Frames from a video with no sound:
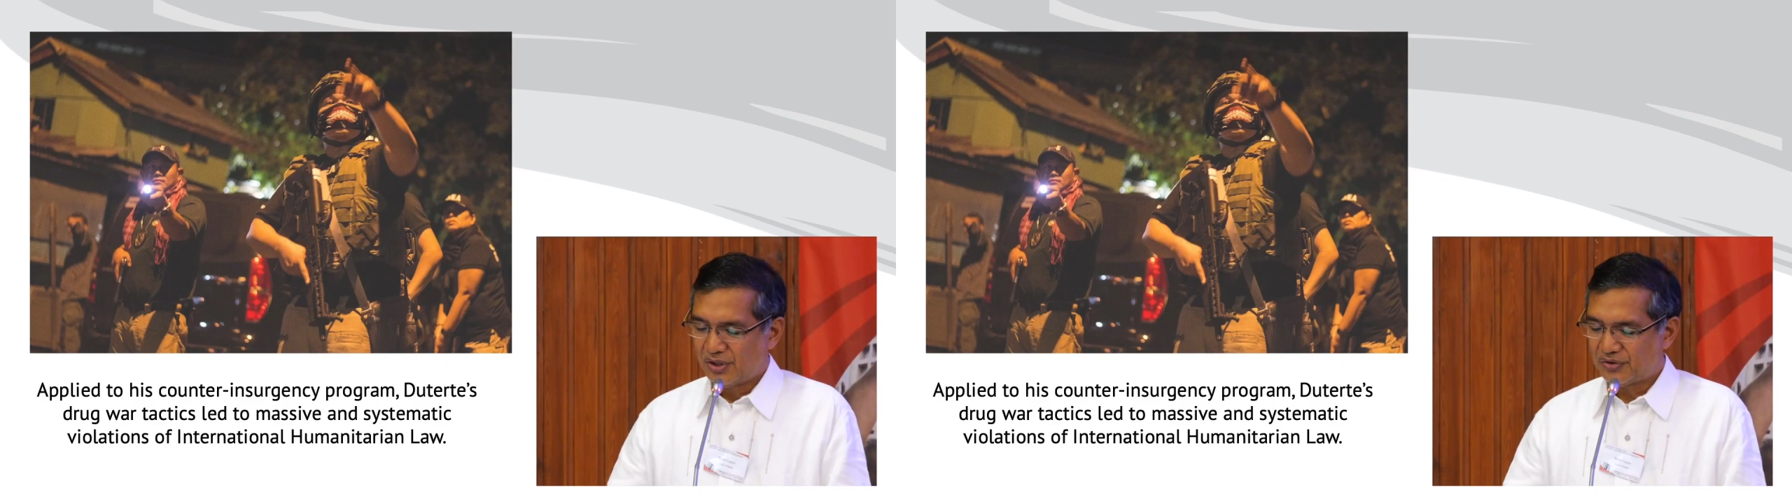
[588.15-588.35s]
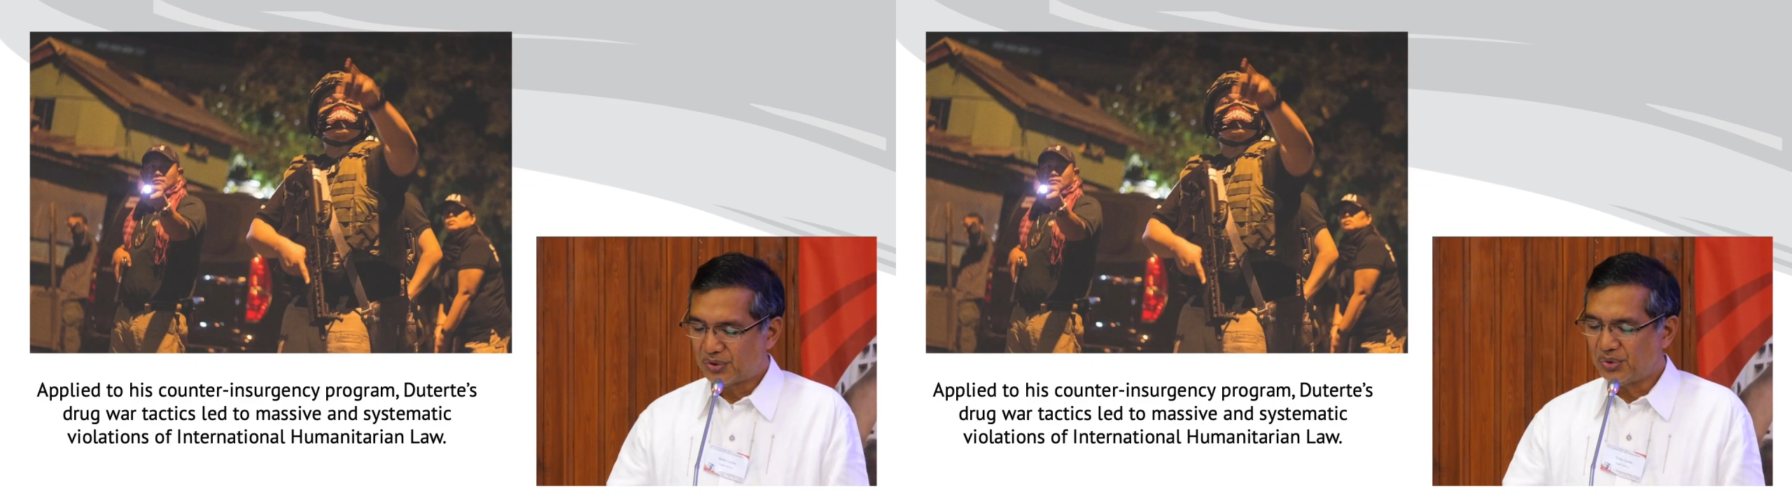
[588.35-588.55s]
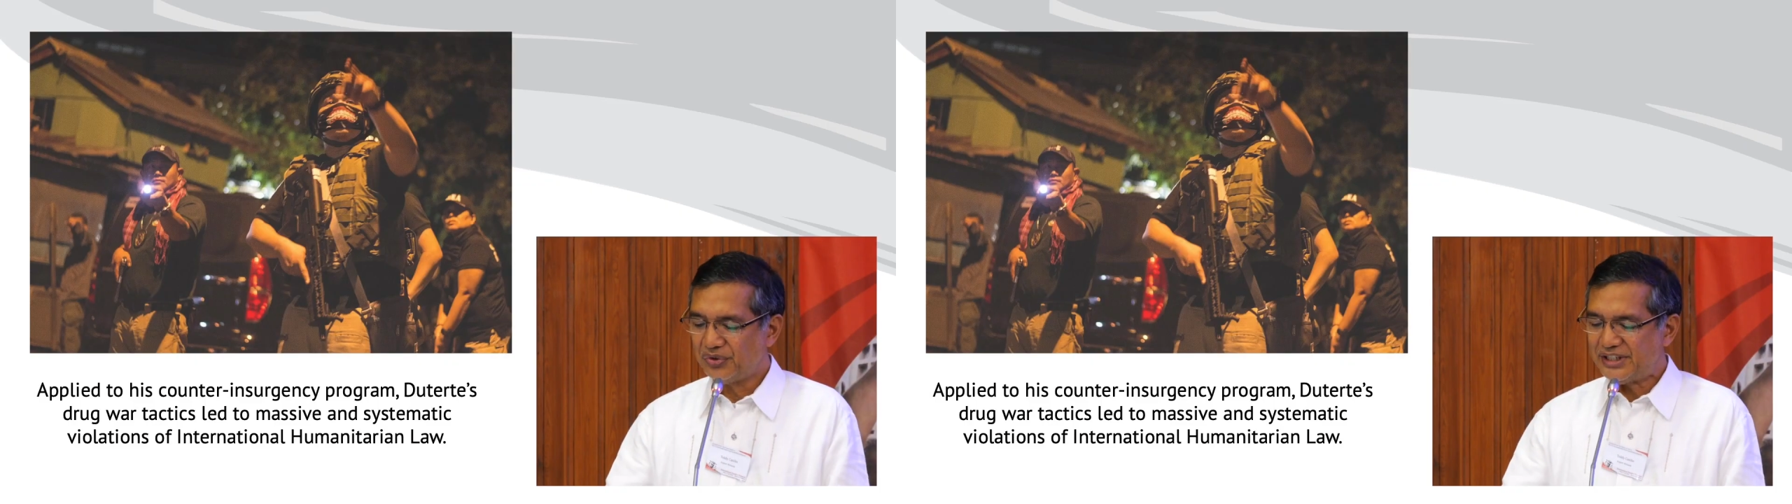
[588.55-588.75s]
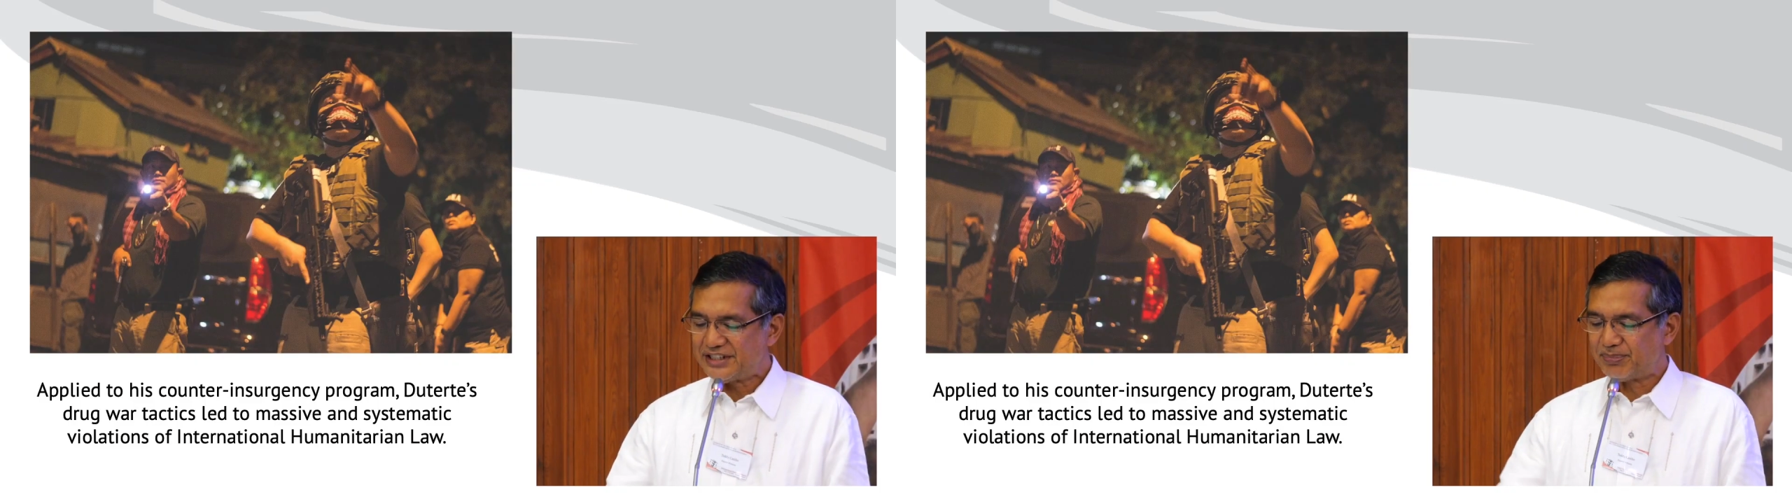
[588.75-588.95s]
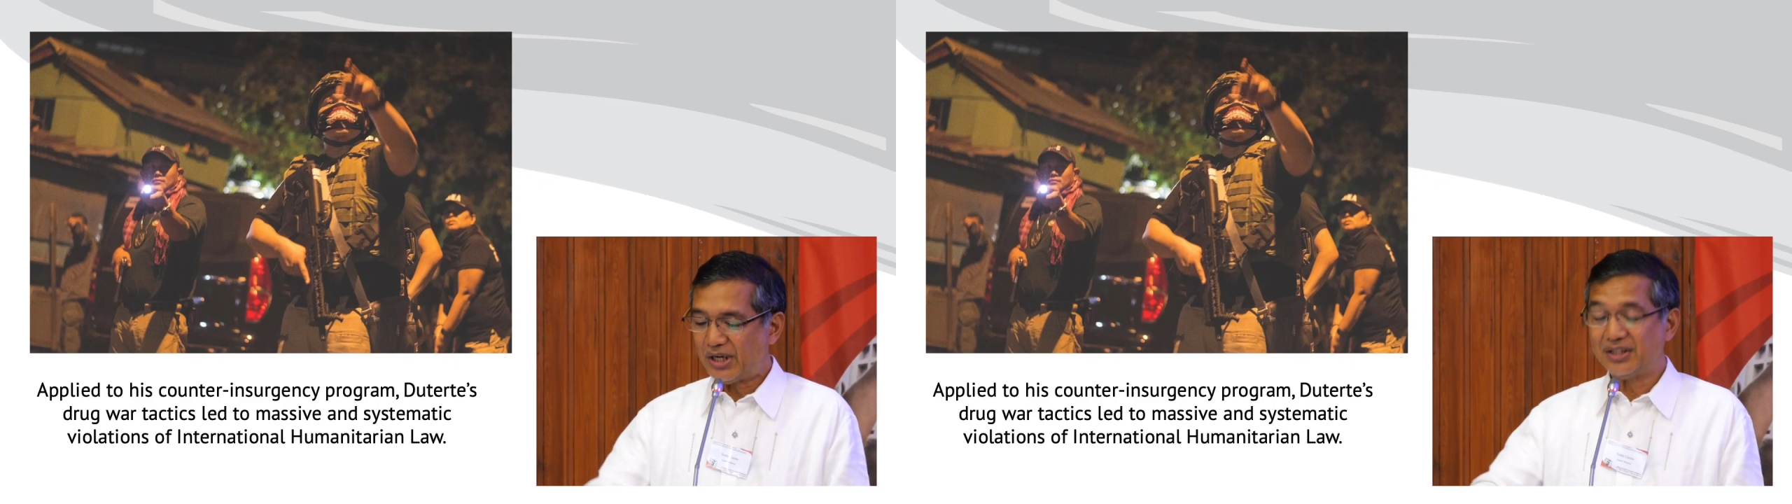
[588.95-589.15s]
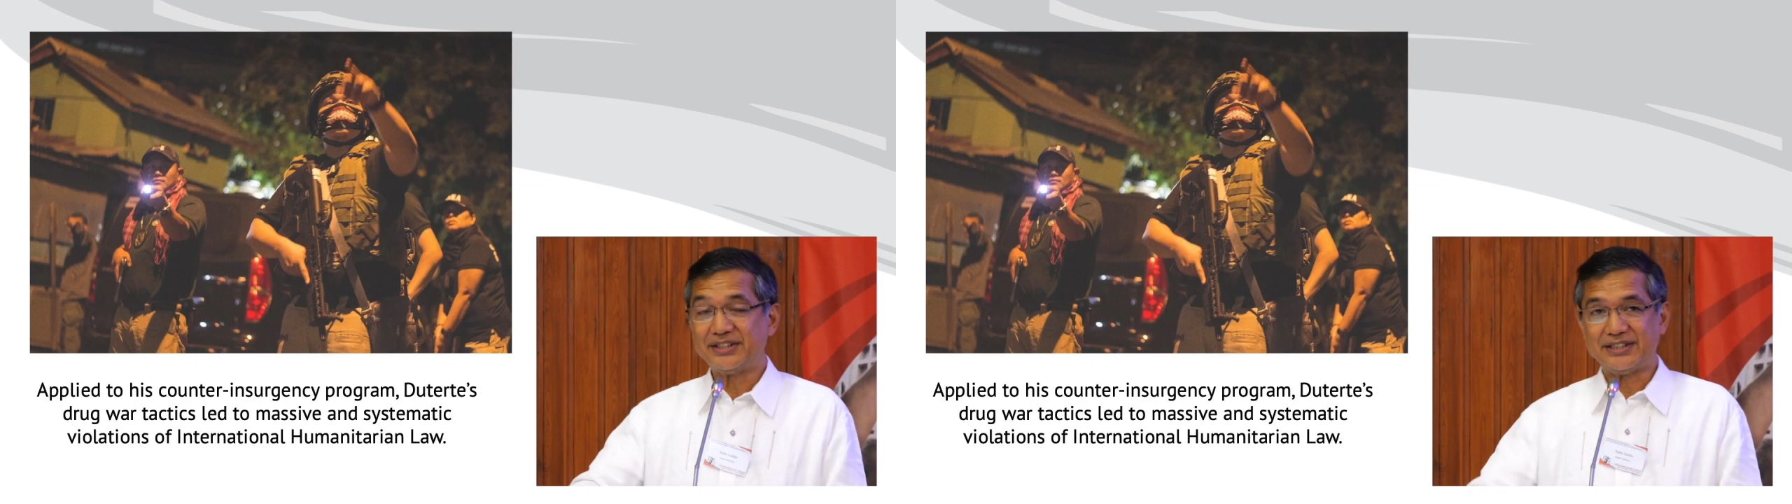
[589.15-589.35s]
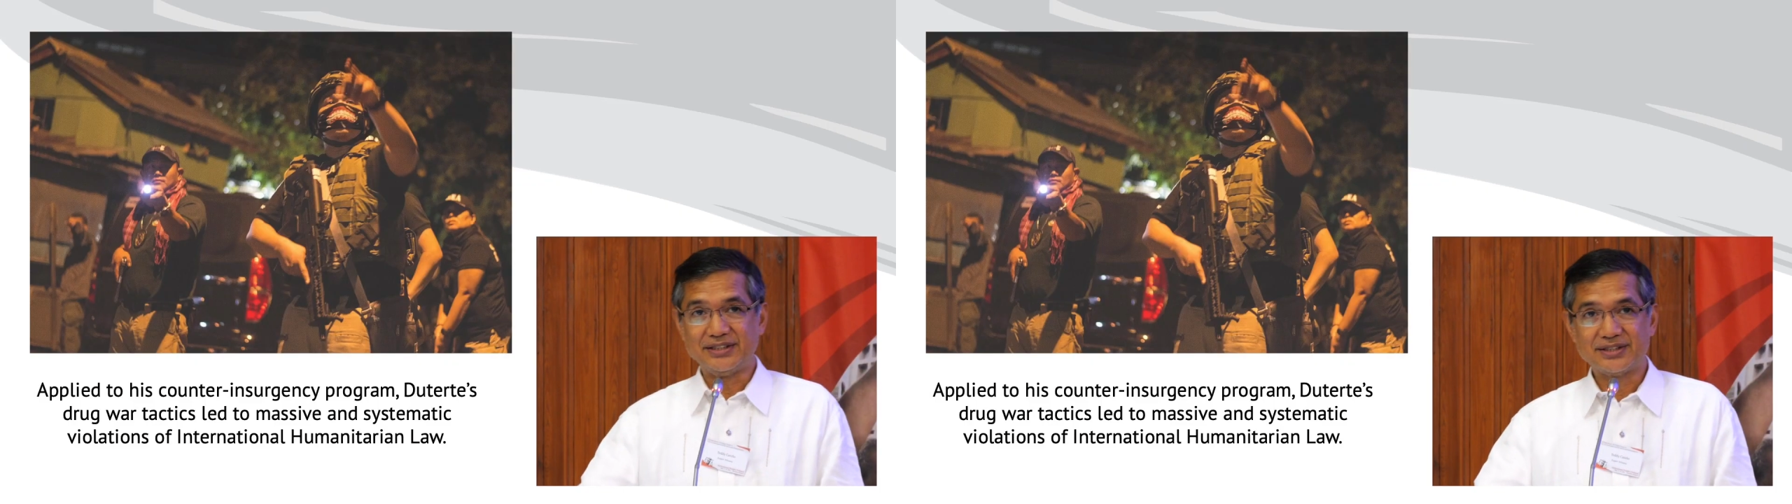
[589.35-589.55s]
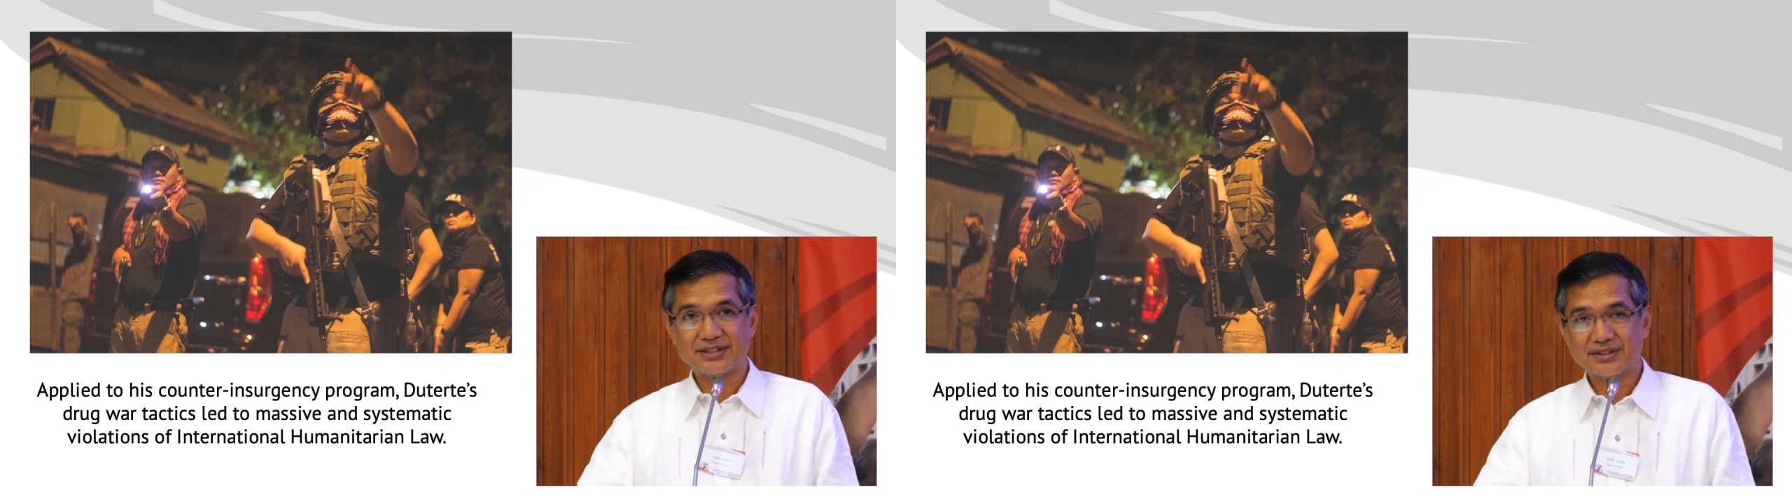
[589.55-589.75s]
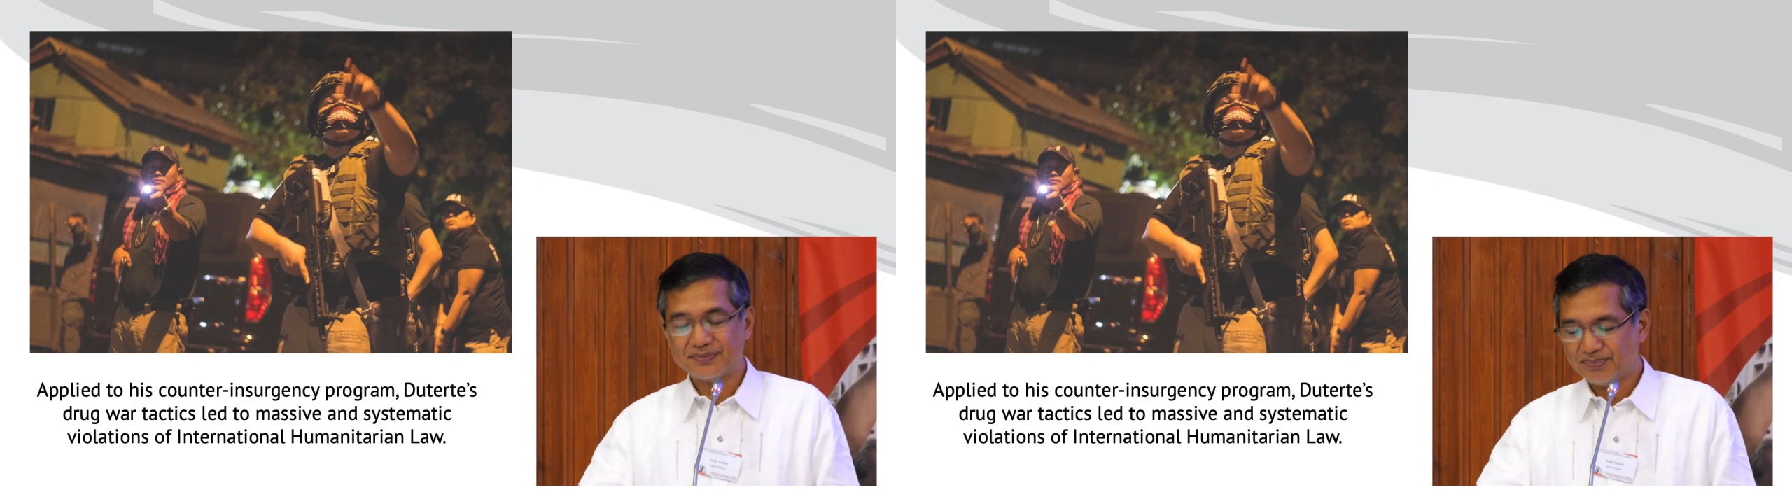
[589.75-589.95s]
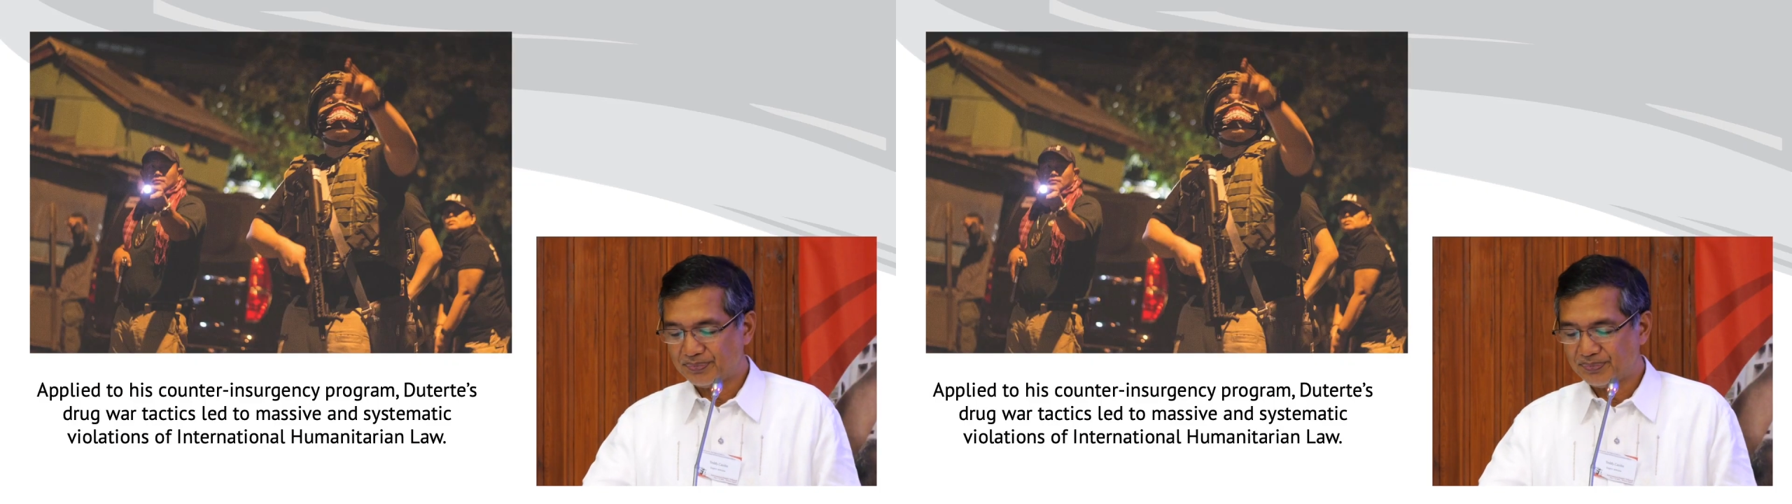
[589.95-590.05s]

Through these policies,